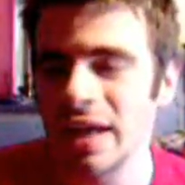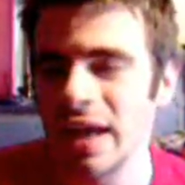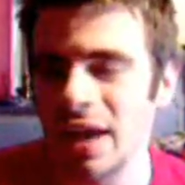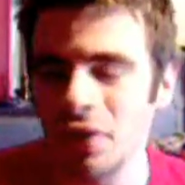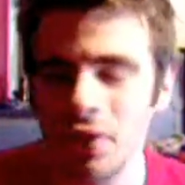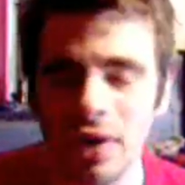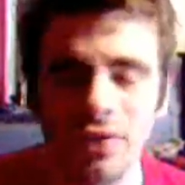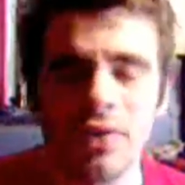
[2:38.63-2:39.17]

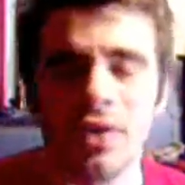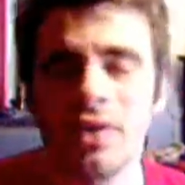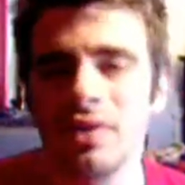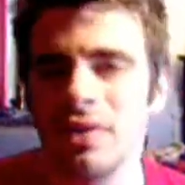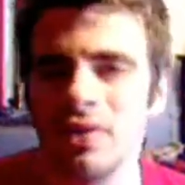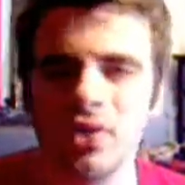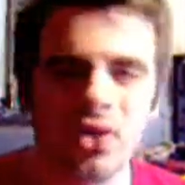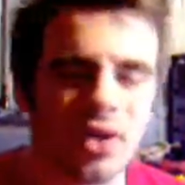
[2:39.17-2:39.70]
However,
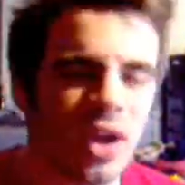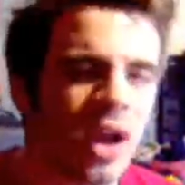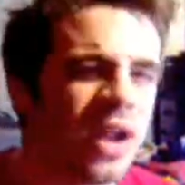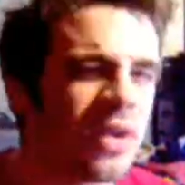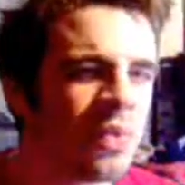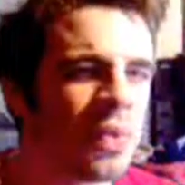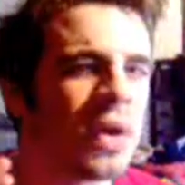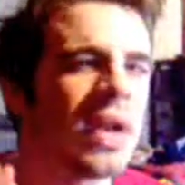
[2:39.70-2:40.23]
you're
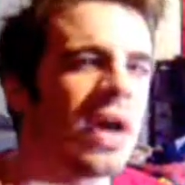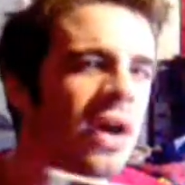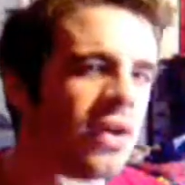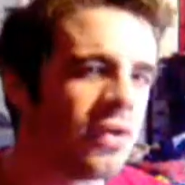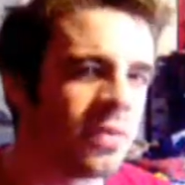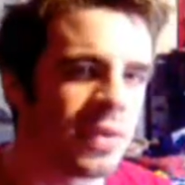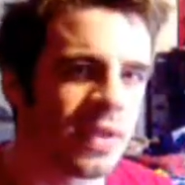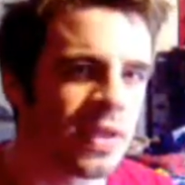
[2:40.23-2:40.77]
not
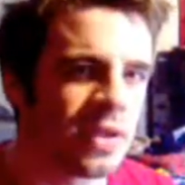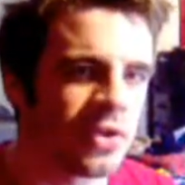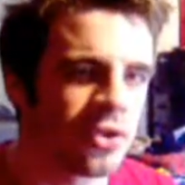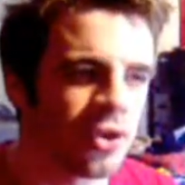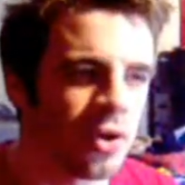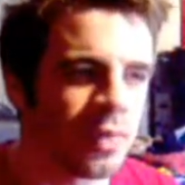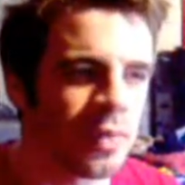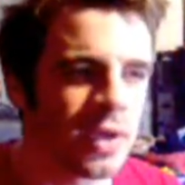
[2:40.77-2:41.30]
100%
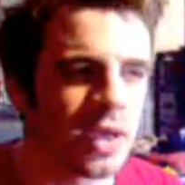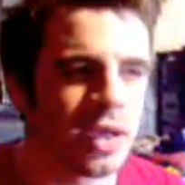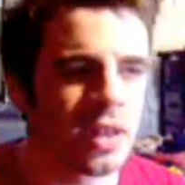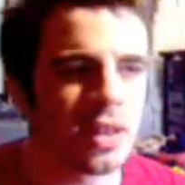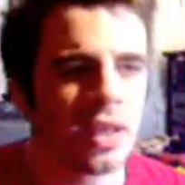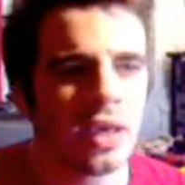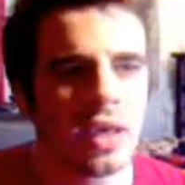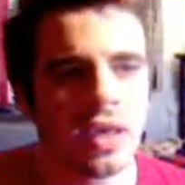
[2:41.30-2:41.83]
sure because,
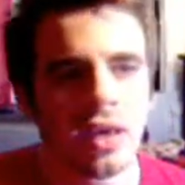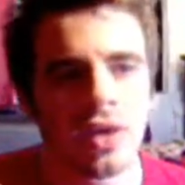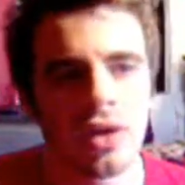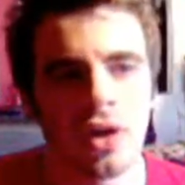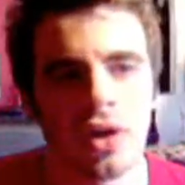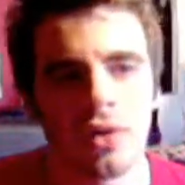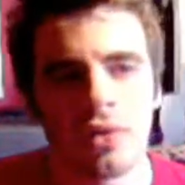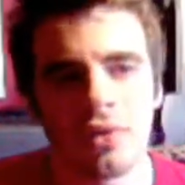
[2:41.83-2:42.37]
you
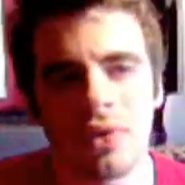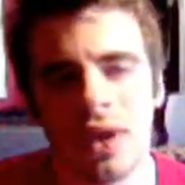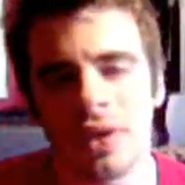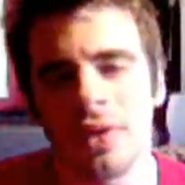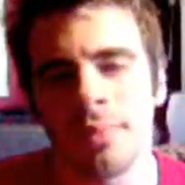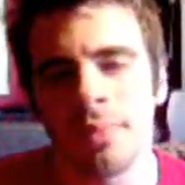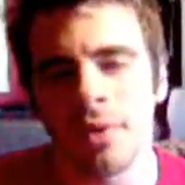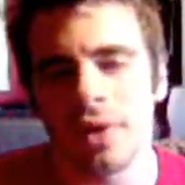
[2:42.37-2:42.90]
know, throughout
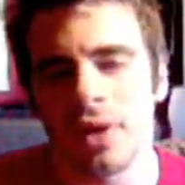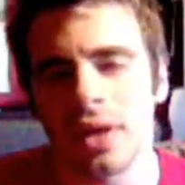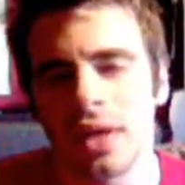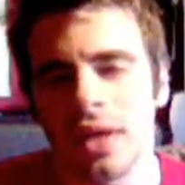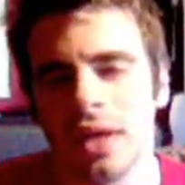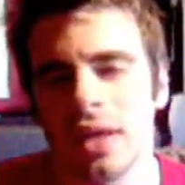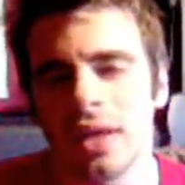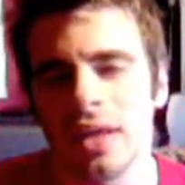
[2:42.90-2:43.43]
the book,
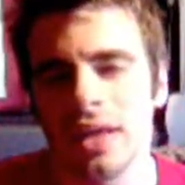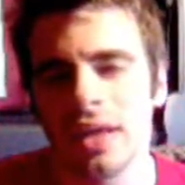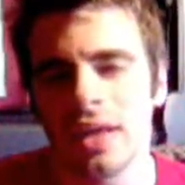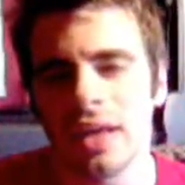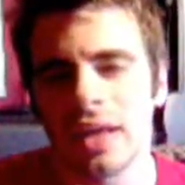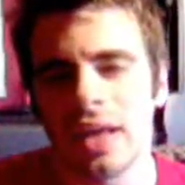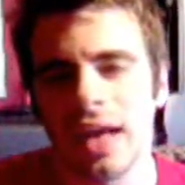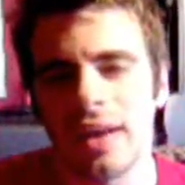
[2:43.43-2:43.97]

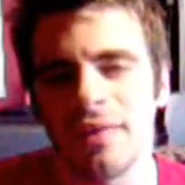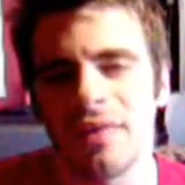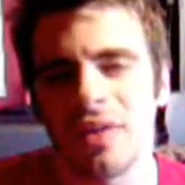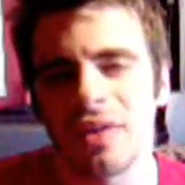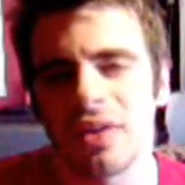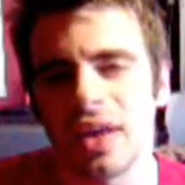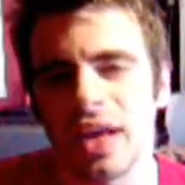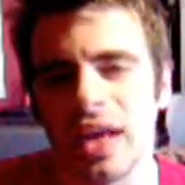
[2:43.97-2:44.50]
it kind of
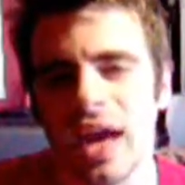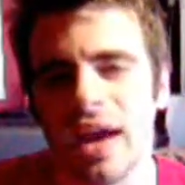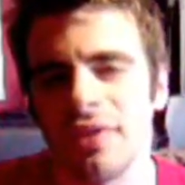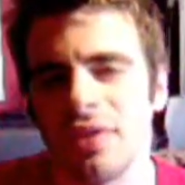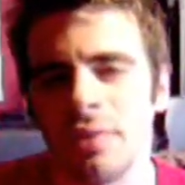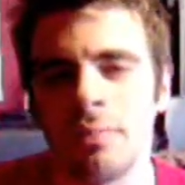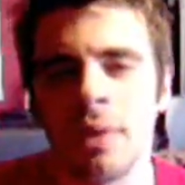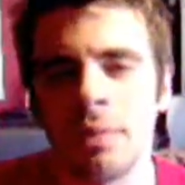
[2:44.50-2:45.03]
feels like half
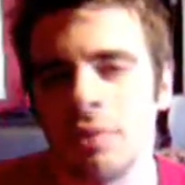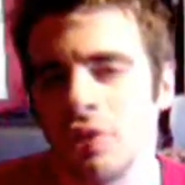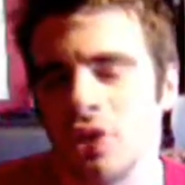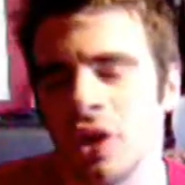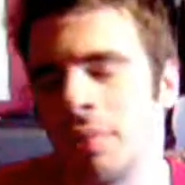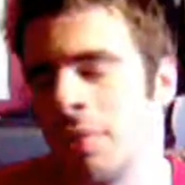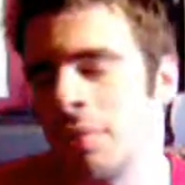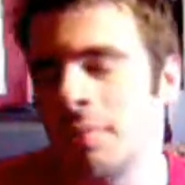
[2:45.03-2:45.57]
the mumble
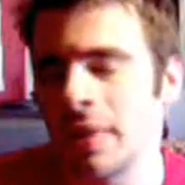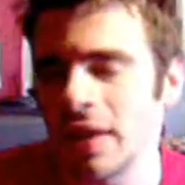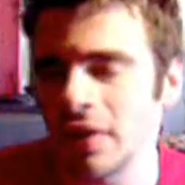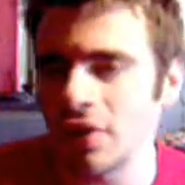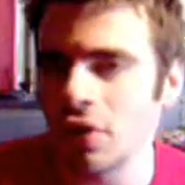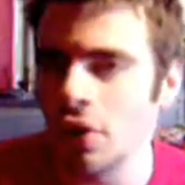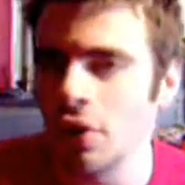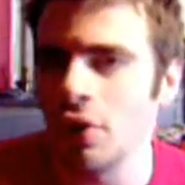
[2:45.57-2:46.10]
jumbo being
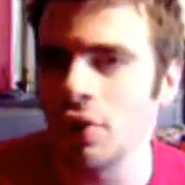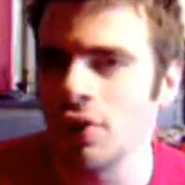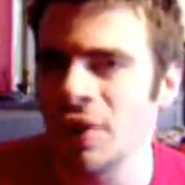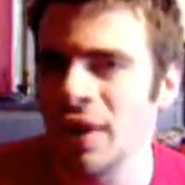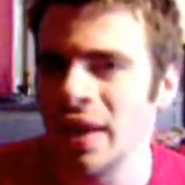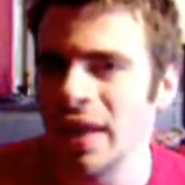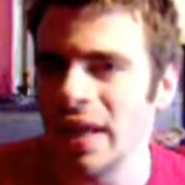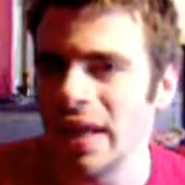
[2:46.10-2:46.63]
told
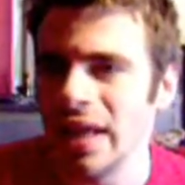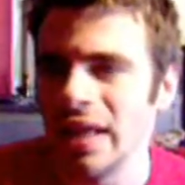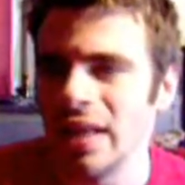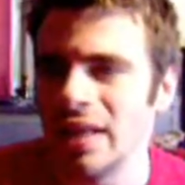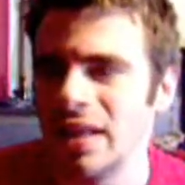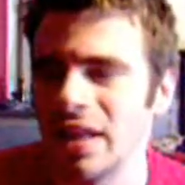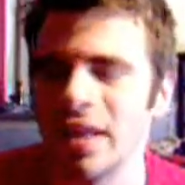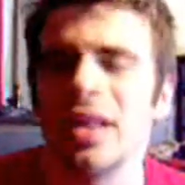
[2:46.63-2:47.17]
is
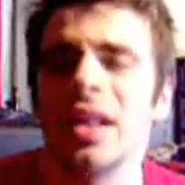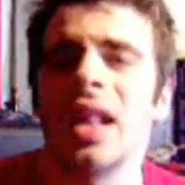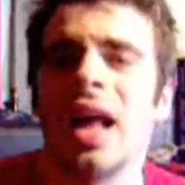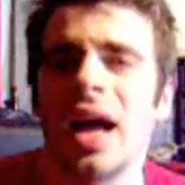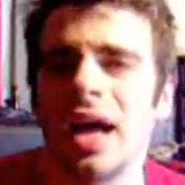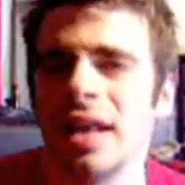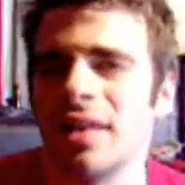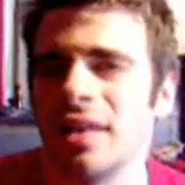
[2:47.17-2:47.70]
just
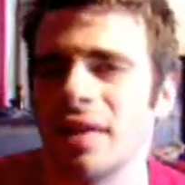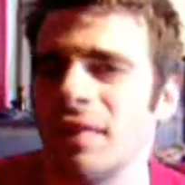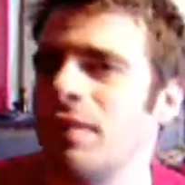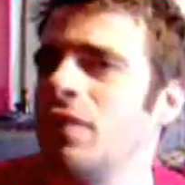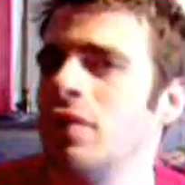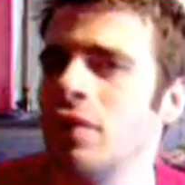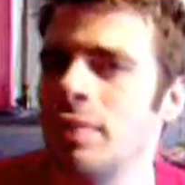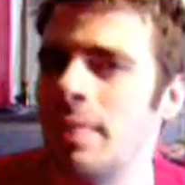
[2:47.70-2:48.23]
lies to
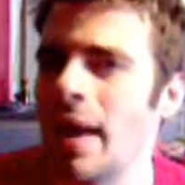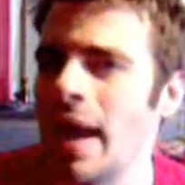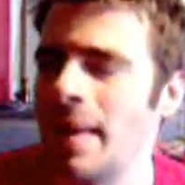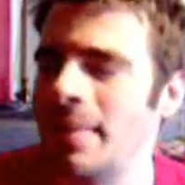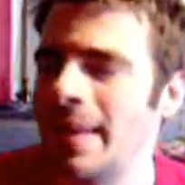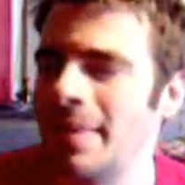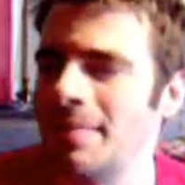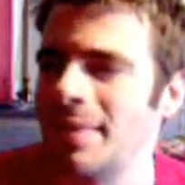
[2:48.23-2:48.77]
confuse
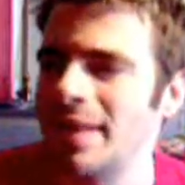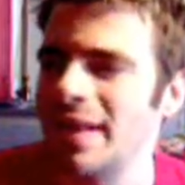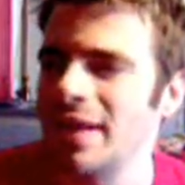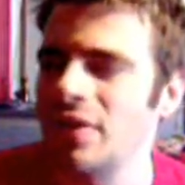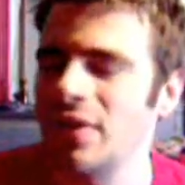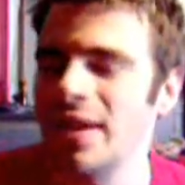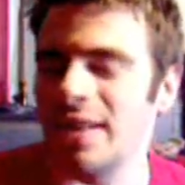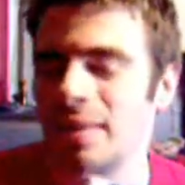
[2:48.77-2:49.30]
Batman, but then
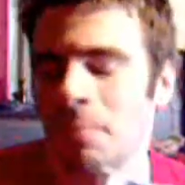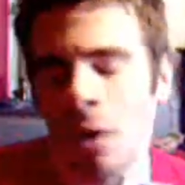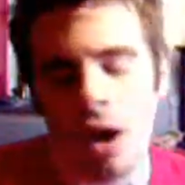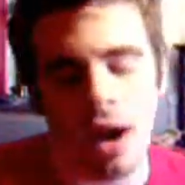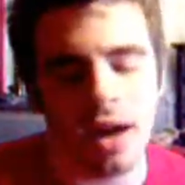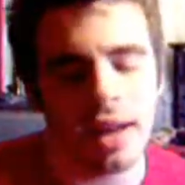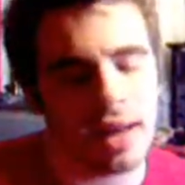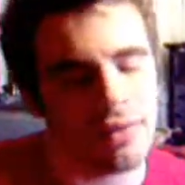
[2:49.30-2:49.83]
you get some
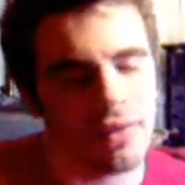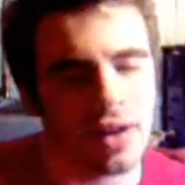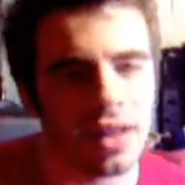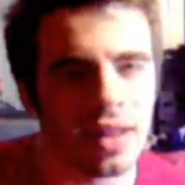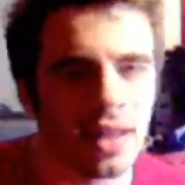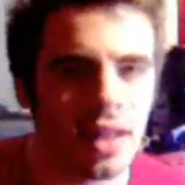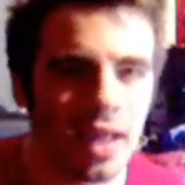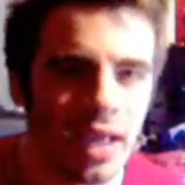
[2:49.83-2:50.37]
hard
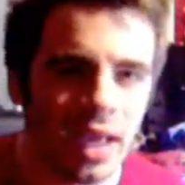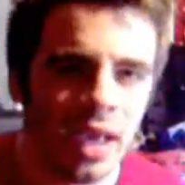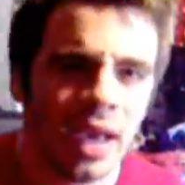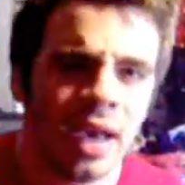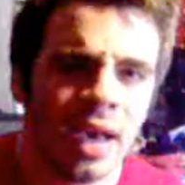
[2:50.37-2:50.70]
evidence like